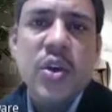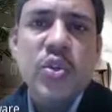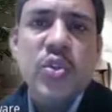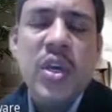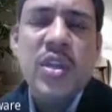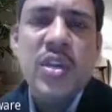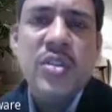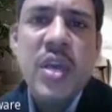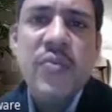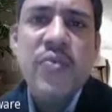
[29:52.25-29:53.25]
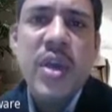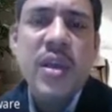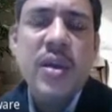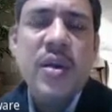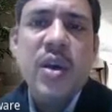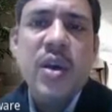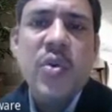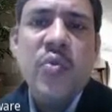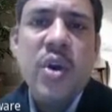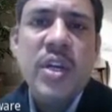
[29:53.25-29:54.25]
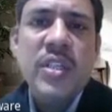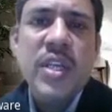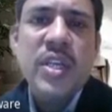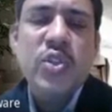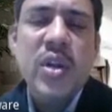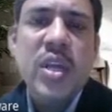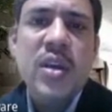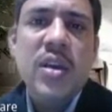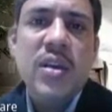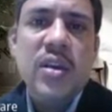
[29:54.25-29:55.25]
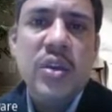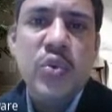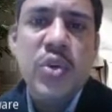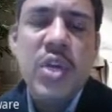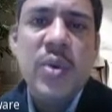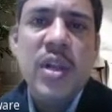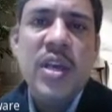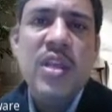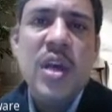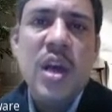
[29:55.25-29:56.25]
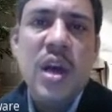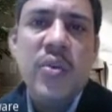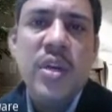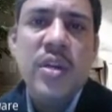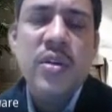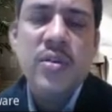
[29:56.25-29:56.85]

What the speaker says: So in the same way, what is actually suitable in our